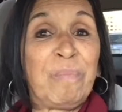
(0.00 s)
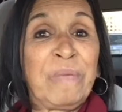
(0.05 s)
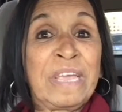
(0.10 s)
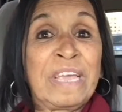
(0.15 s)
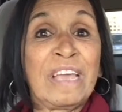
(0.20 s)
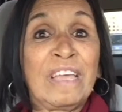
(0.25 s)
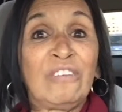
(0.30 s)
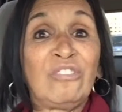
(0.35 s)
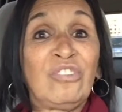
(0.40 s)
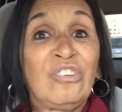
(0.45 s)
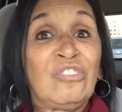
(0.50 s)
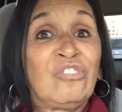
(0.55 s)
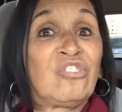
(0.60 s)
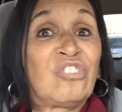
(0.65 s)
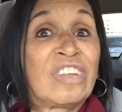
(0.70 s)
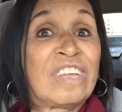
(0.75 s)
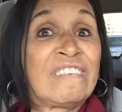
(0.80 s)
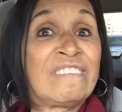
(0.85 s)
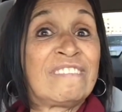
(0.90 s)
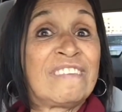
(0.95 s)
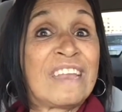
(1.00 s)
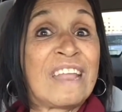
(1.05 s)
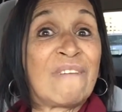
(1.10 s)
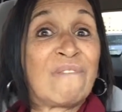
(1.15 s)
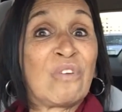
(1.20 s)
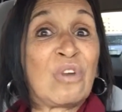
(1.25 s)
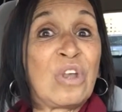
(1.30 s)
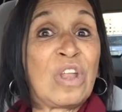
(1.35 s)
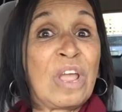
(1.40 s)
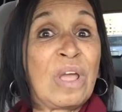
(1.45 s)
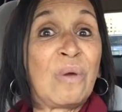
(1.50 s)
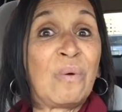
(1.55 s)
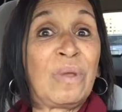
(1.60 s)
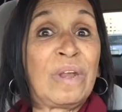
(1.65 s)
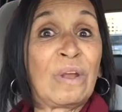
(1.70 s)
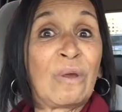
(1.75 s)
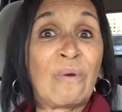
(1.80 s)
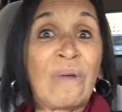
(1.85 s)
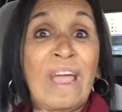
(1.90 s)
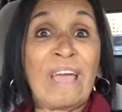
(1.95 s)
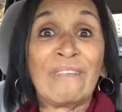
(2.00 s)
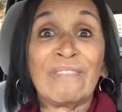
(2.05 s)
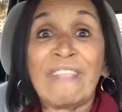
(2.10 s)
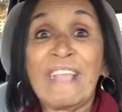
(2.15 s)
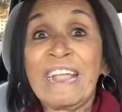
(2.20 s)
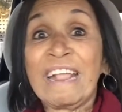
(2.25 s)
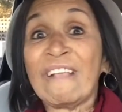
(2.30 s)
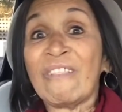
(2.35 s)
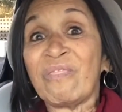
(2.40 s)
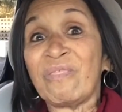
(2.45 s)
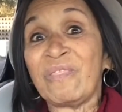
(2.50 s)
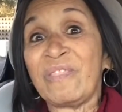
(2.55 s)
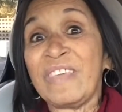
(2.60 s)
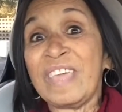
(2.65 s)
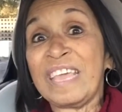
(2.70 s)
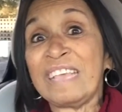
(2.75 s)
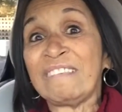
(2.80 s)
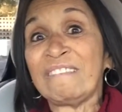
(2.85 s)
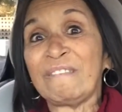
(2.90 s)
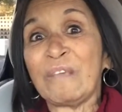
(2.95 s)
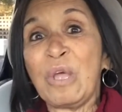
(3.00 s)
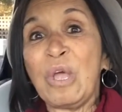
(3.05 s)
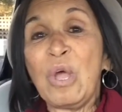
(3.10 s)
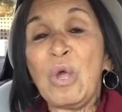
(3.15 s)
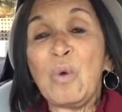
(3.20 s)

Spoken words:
because you just never know in a crowd like this